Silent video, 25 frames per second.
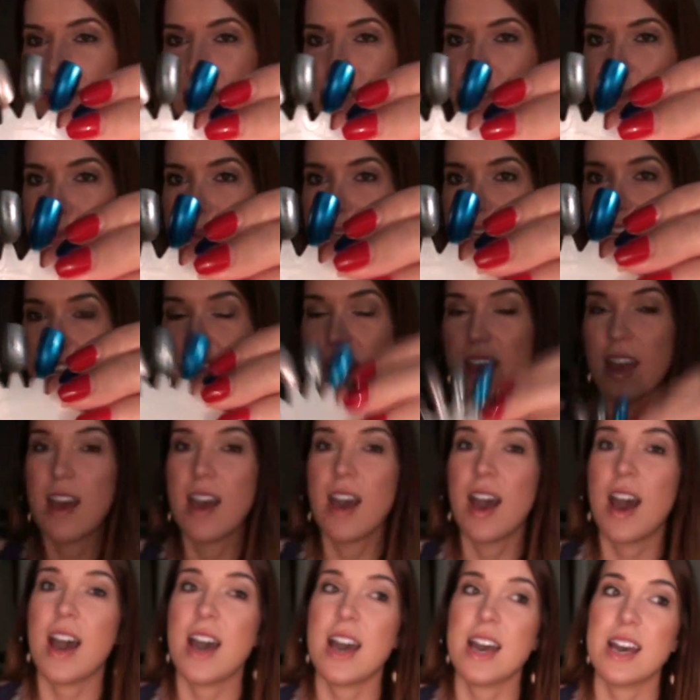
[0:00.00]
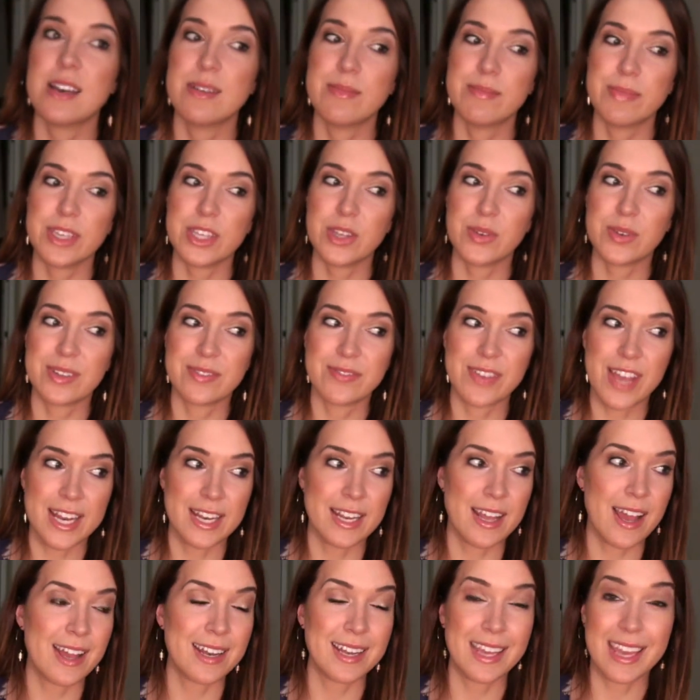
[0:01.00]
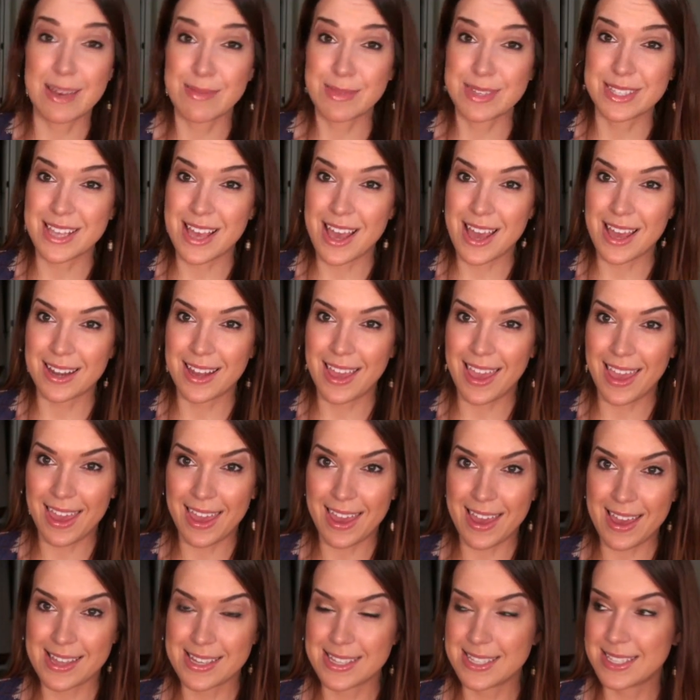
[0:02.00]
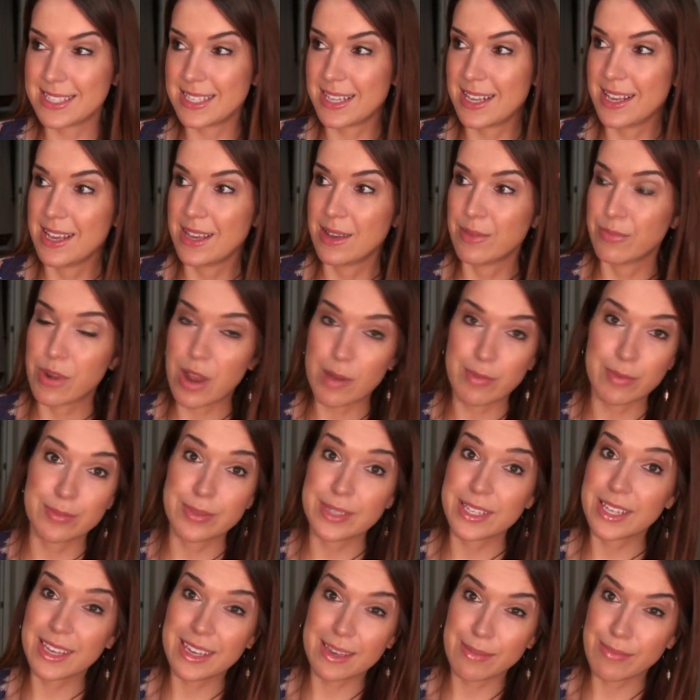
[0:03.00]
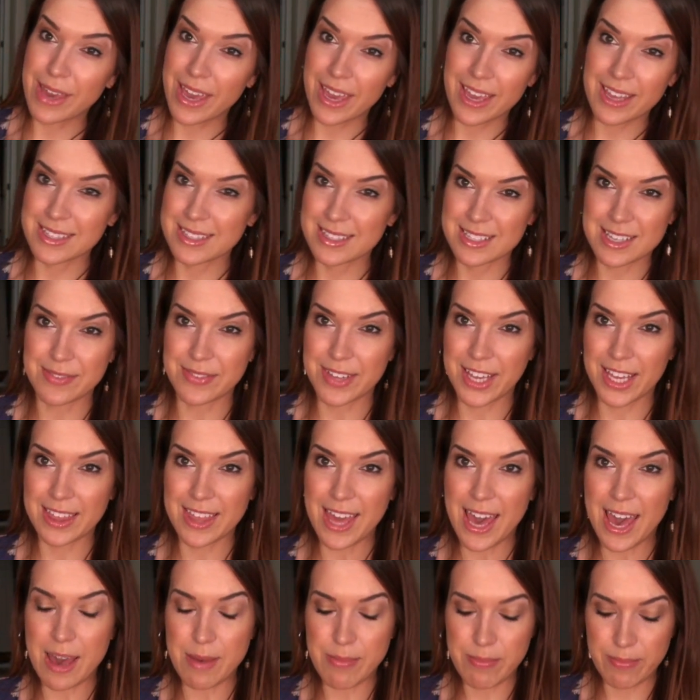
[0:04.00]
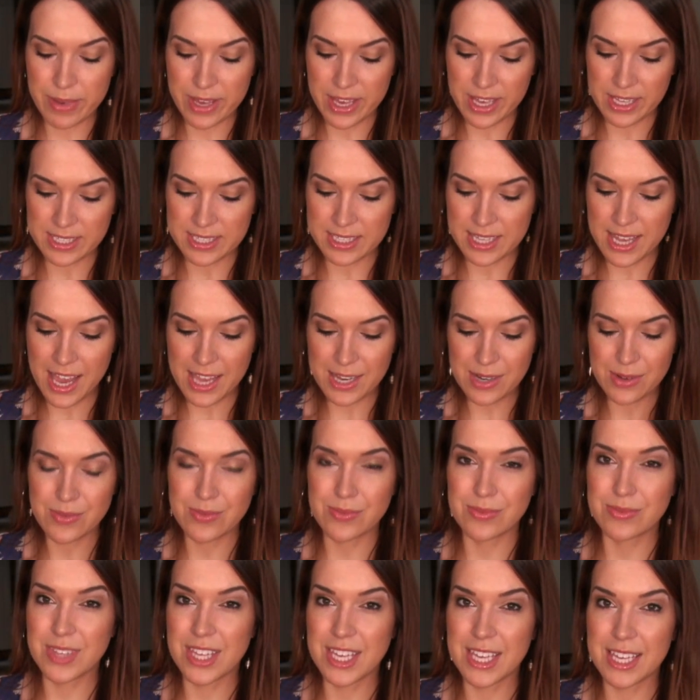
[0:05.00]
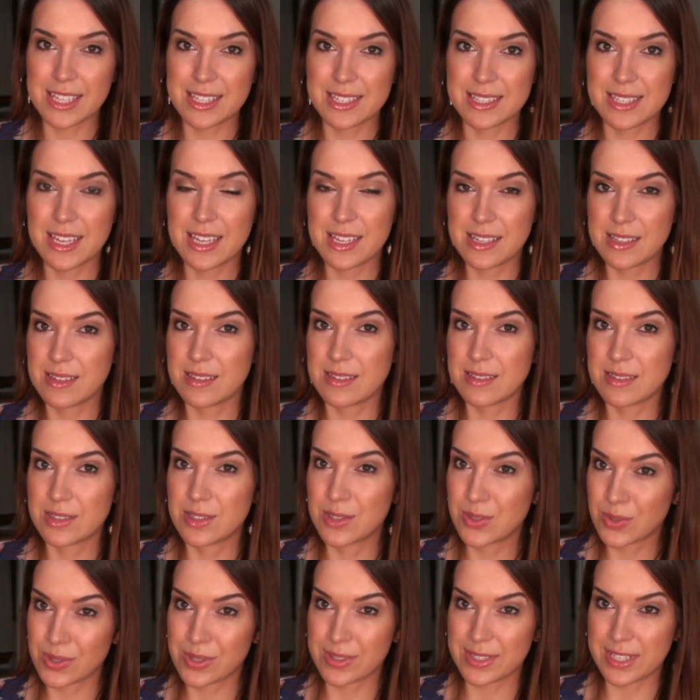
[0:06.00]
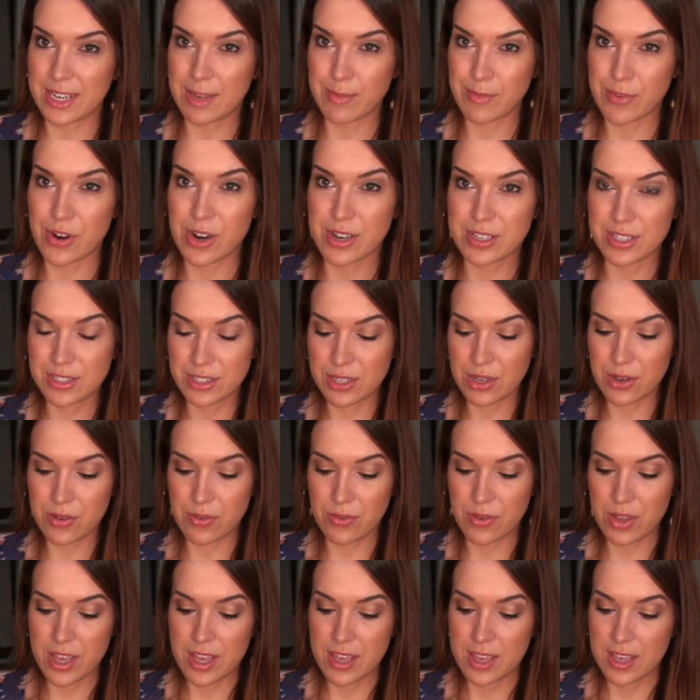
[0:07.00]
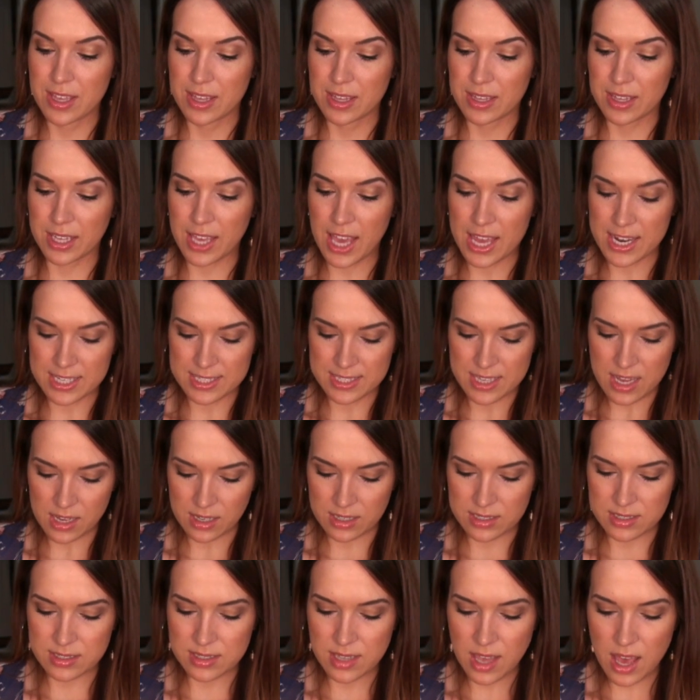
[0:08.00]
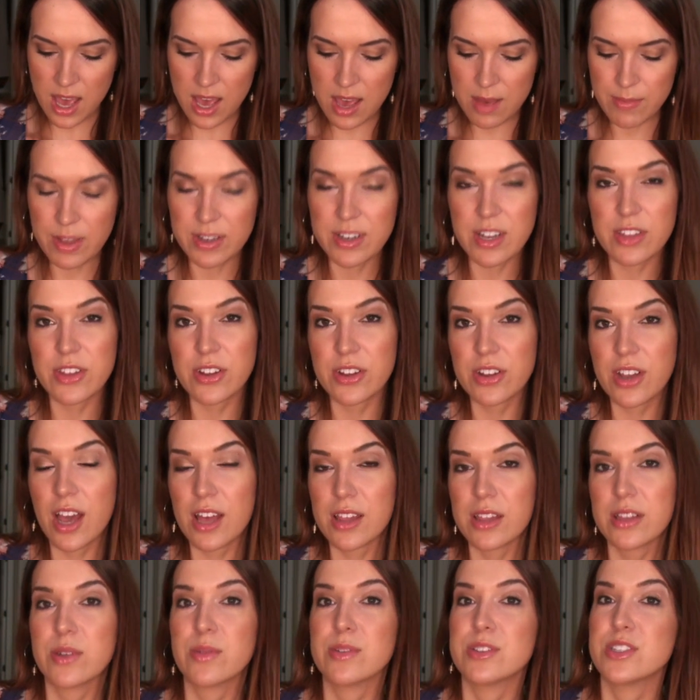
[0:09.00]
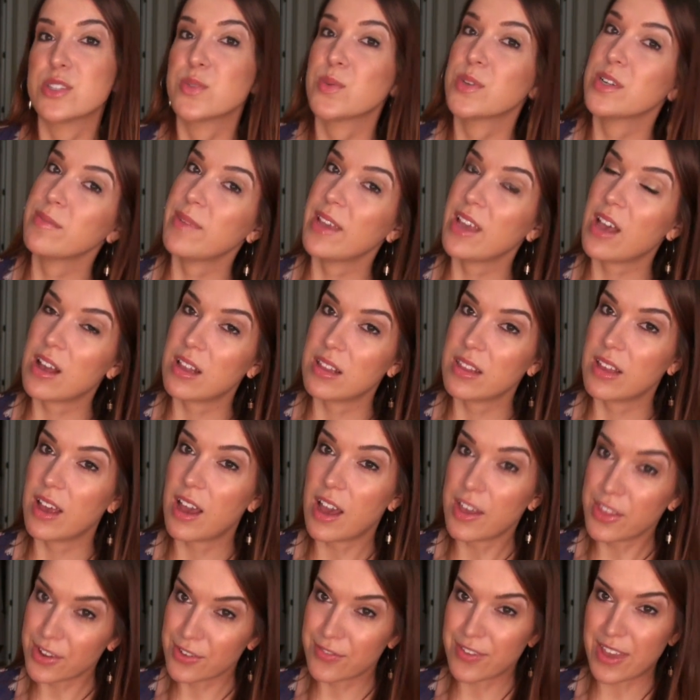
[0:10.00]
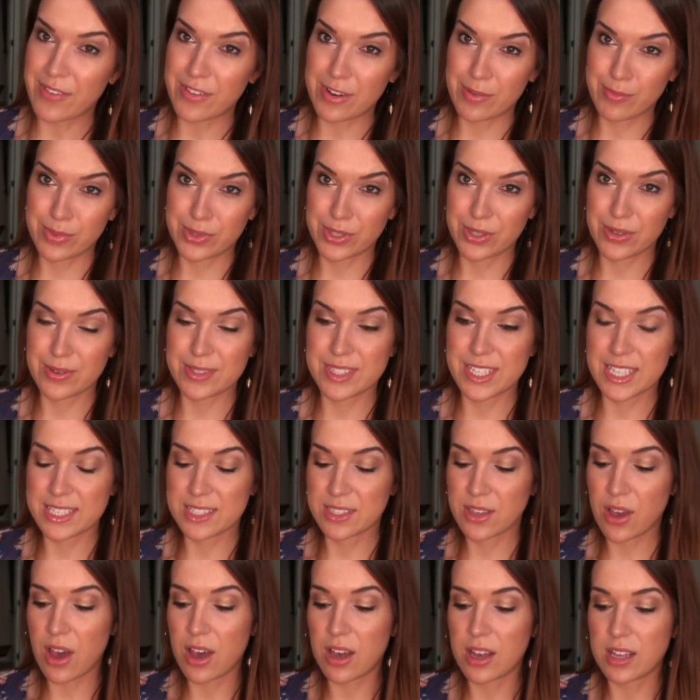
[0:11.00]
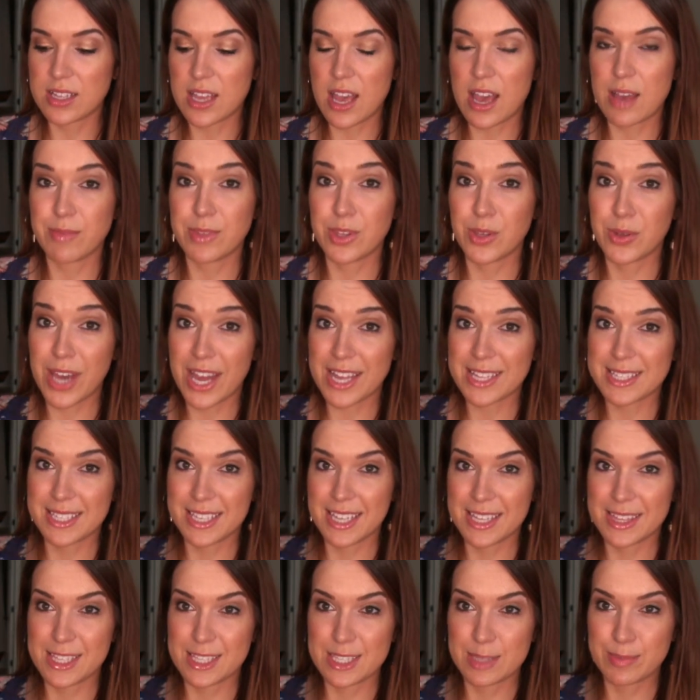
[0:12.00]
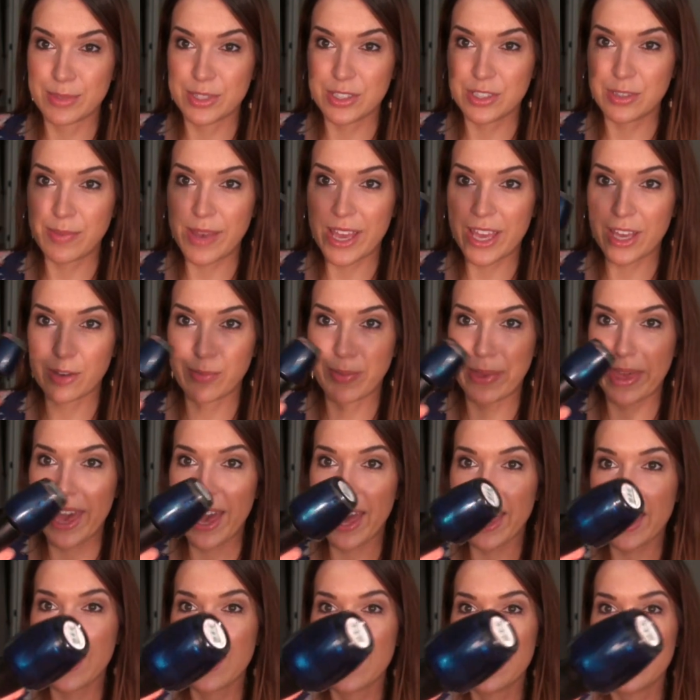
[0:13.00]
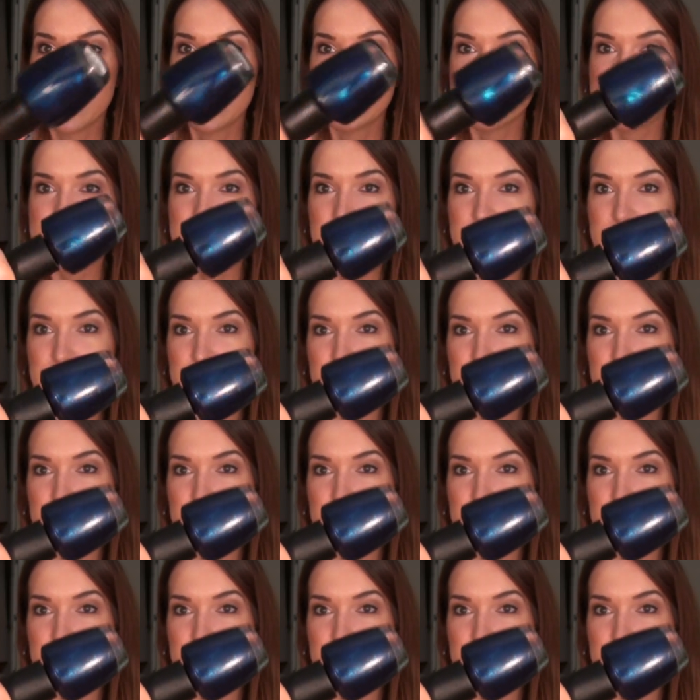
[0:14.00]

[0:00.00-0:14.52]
So pretty. Um, but you can find it on Amazon and probably eBay and stuff like that, but I don't think it's in stores anymore, so it kind of sucks. Um, another color, which is one of my all other favorite blues, is called um, Yoga-ta Get This Blue by O P I. It's